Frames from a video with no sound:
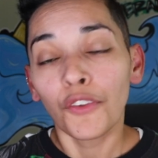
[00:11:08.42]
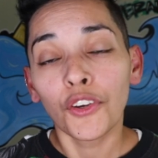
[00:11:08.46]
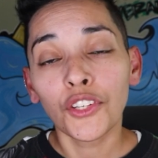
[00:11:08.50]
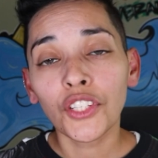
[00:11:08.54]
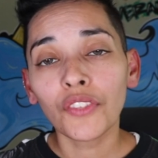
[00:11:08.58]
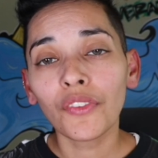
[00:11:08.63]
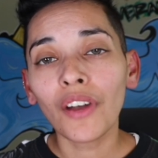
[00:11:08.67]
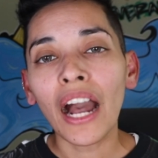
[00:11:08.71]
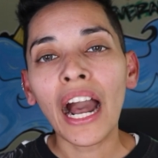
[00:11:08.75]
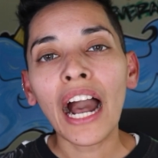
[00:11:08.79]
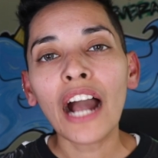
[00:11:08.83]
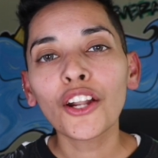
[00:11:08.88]

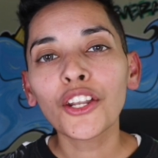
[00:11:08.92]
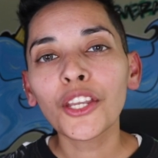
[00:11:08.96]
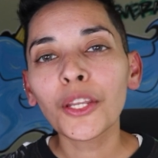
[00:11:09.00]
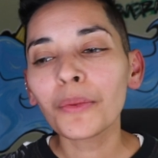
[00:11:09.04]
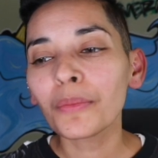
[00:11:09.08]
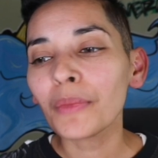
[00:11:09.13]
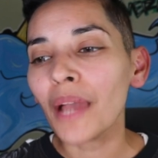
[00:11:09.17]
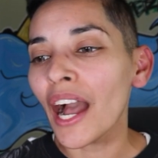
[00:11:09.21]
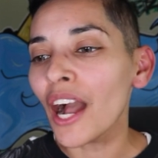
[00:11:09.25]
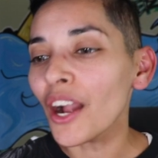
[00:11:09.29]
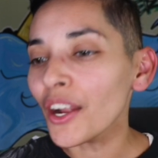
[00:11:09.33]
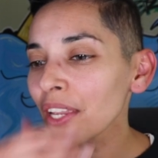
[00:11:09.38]
First of all, how
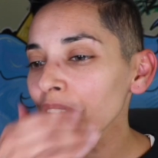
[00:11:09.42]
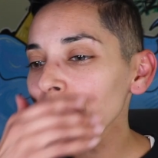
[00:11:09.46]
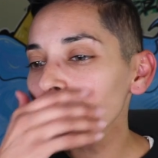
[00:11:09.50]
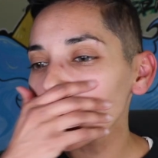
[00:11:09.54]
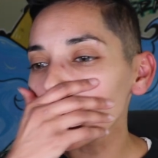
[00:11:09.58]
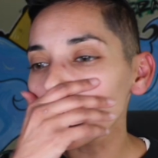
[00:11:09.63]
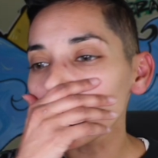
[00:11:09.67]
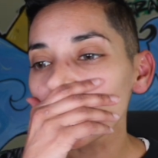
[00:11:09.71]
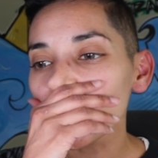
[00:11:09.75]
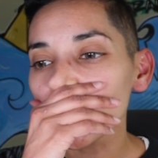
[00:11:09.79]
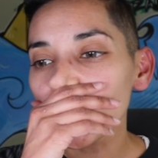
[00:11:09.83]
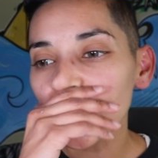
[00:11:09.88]
could how can
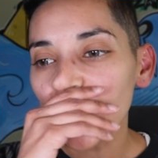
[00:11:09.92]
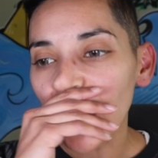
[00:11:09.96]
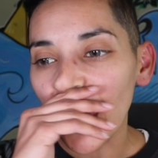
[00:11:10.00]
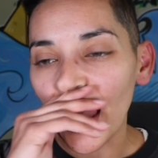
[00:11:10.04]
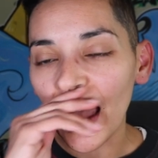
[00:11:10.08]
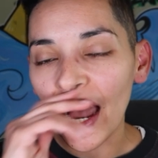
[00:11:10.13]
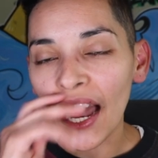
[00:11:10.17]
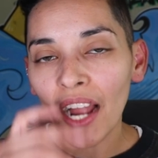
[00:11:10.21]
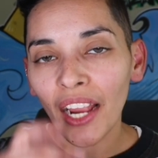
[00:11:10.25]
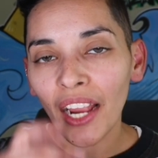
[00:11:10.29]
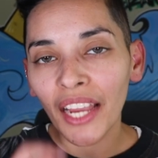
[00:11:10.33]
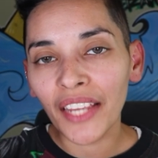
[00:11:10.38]
they do
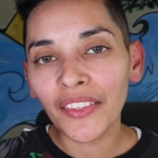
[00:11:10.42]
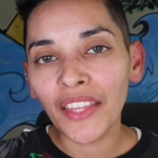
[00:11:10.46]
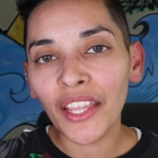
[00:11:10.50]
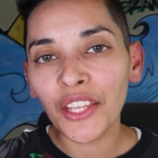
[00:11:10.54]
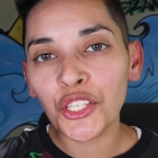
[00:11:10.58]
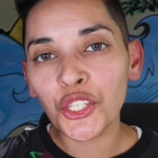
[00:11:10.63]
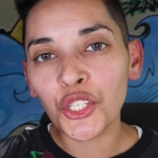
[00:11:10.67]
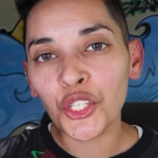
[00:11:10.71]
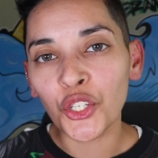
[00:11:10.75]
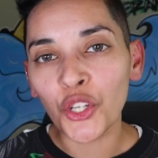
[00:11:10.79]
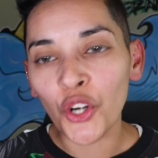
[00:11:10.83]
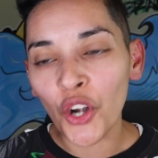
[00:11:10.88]
that? How can
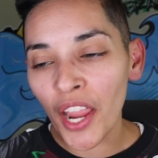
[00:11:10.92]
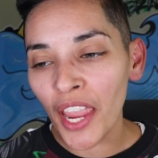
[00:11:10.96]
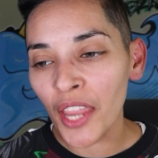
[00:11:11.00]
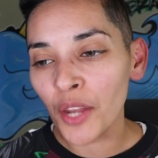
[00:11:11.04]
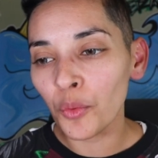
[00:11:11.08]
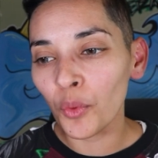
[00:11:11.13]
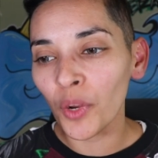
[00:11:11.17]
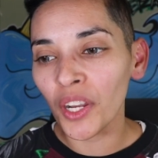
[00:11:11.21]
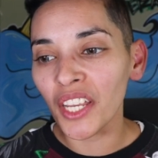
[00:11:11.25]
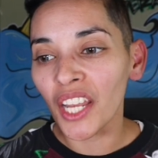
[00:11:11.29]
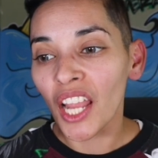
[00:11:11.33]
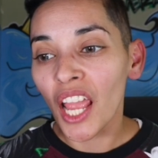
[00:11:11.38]
they
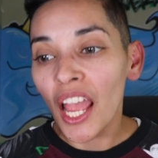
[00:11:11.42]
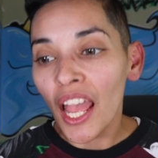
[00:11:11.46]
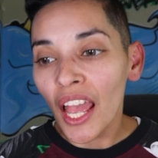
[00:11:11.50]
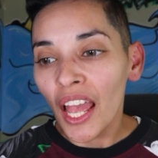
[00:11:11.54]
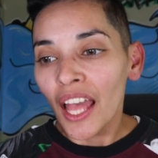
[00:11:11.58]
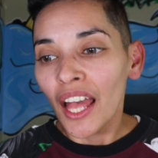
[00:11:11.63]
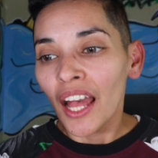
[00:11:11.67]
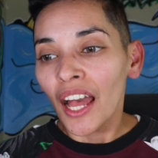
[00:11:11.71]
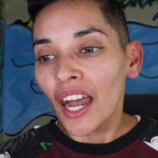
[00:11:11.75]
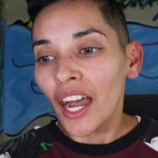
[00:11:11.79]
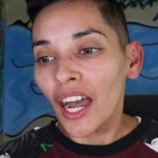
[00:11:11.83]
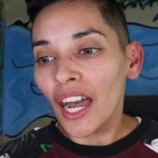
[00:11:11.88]
train when
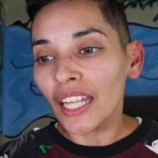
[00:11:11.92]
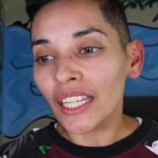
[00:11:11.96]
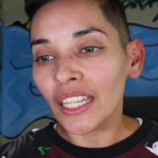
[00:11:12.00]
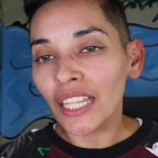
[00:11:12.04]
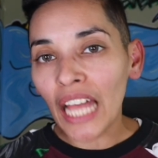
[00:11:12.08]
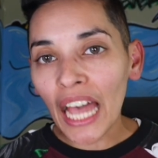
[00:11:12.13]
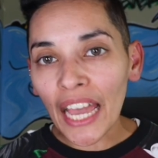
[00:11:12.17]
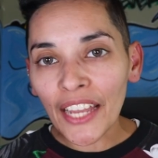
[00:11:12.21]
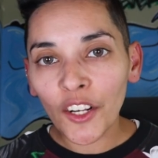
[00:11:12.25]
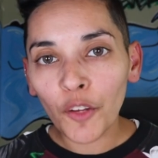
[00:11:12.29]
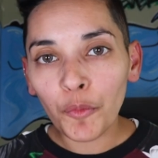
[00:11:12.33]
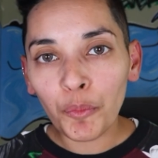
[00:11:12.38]
a
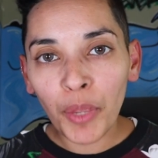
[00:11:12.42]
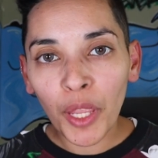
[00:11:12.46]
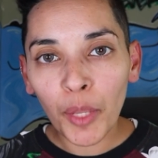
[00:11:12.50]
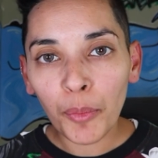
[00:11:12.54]
lot of